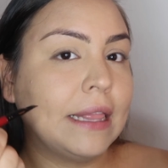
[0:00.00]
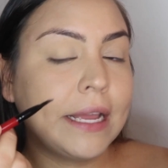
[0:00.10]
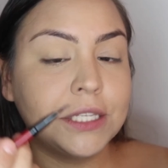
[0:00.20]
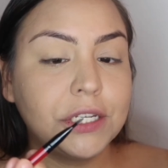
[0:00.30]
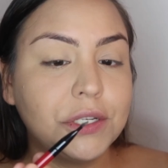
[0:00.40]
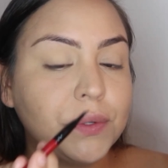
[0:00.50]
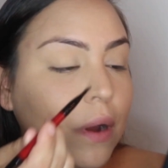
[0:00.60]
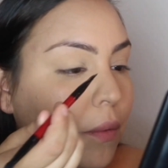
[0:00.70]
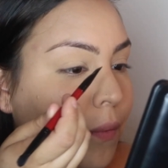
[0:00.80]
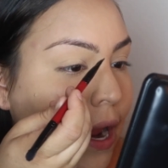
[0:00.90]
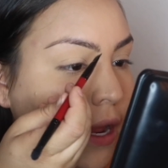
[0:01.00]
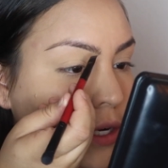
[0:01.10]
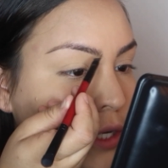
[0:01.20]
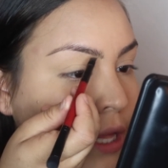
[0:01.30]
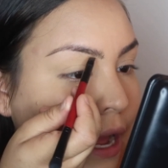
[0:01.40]
like to do right
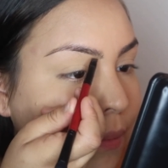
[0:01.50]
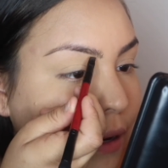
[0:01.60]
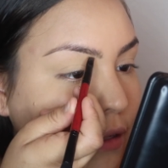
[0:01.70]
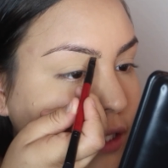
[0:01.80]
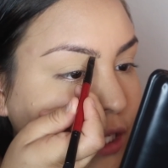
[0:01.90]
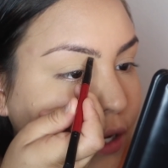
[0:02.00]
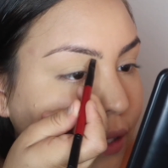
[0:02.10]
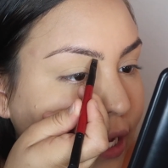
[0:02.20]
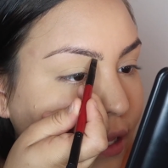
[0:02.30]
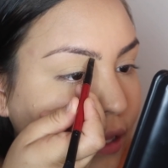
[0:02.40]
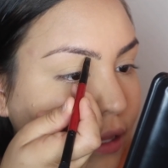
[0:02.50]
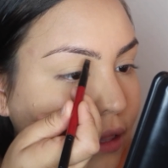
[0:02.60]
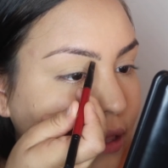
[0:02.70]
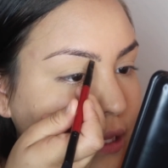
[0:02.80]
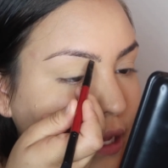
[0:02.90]
under the eyebrows, so like
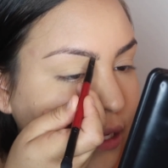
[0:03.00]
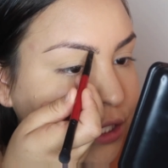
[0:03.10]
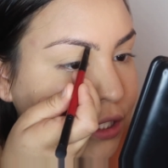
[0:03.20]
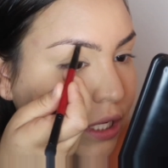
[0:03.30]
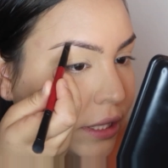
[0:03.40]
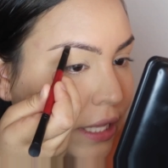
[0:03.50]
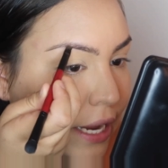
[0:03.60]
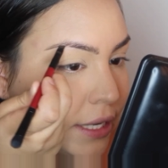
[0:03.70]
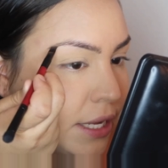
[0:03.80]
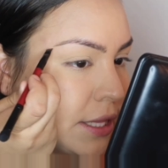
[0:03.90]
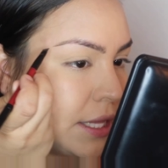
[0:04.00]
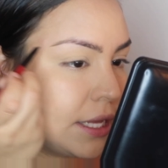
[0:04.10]
just a line like